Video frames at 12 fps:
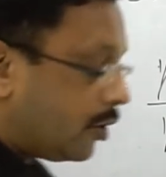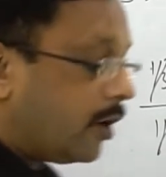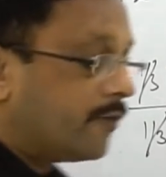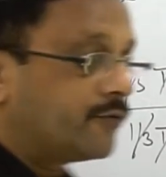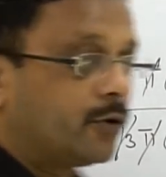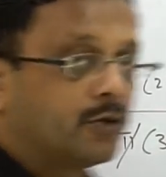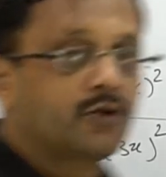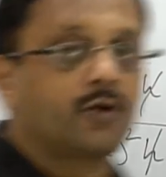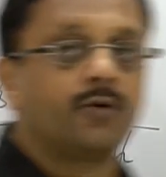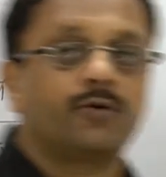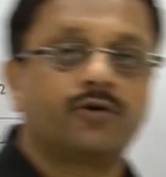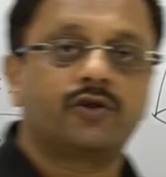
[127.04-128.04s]
of those
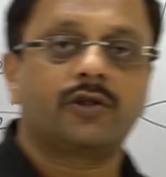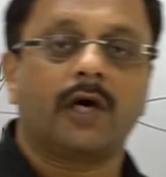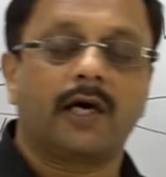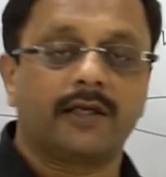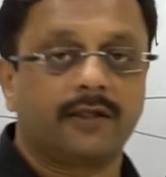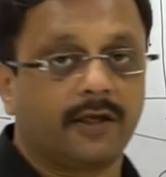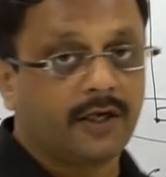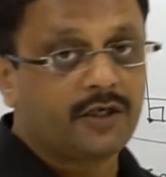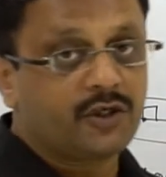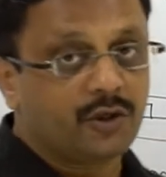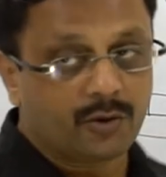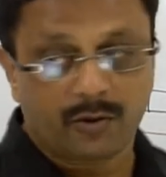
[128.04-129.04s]
cones are in the
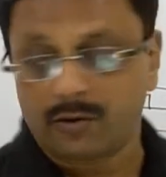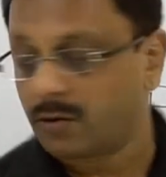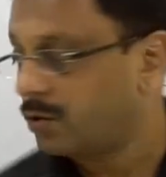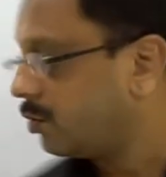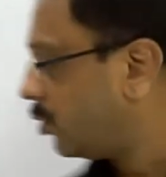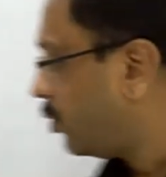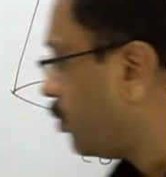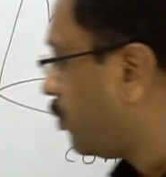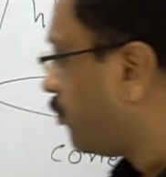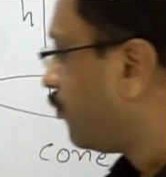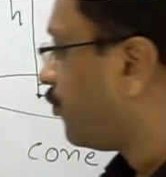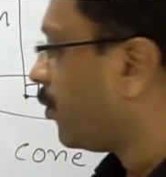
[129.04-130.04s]
ratio
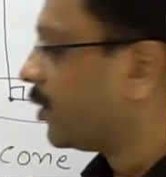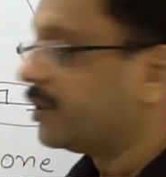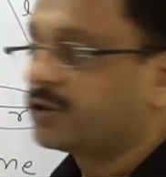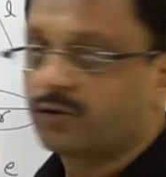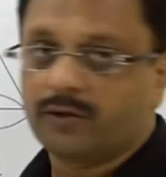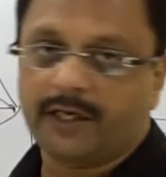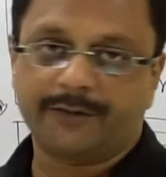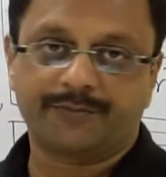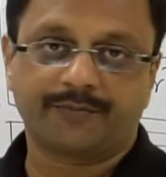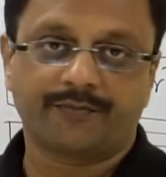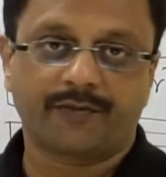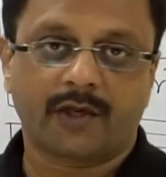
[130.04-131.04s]
4 is to 9.
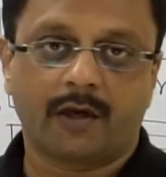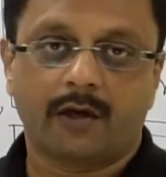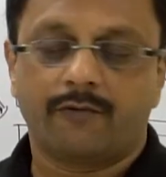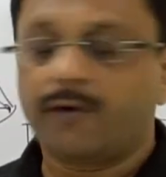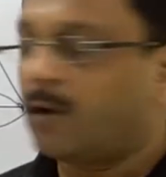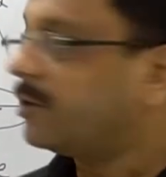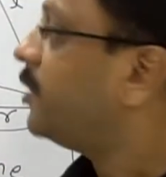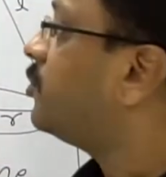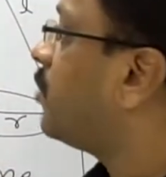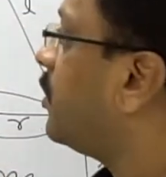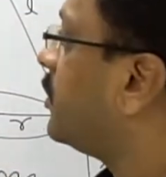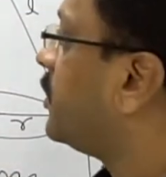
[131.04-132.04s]
We already
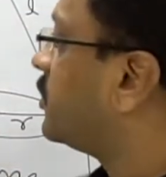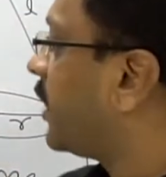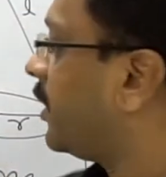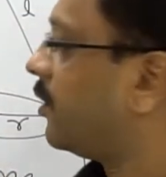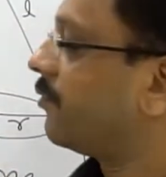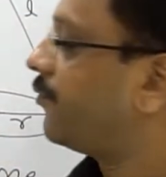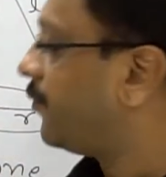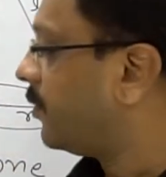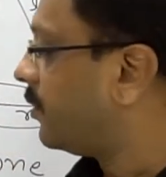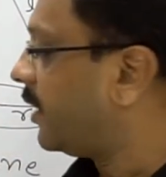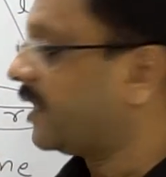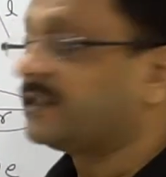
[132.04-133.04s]
solved this kind of
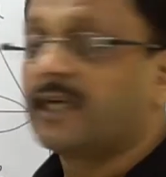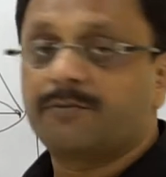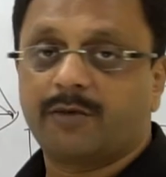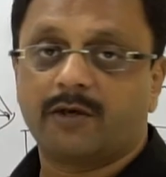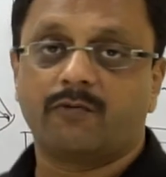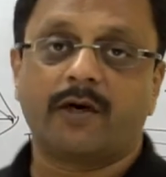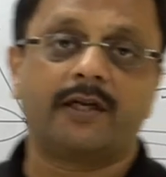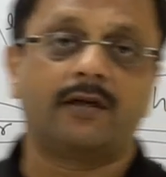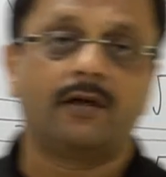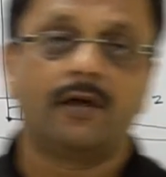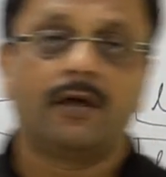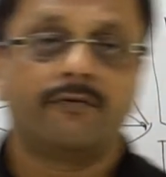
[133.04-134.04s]
uh, example while
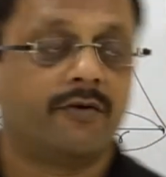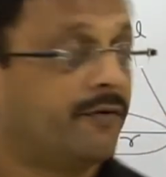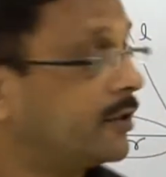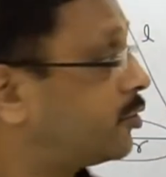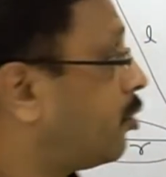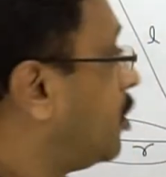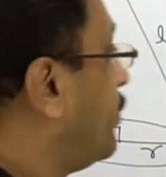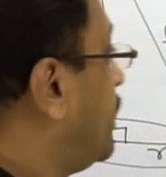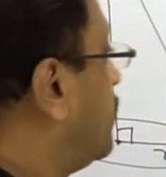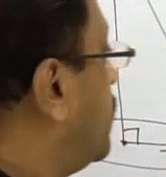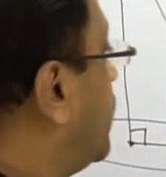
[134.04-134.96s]
we were solving the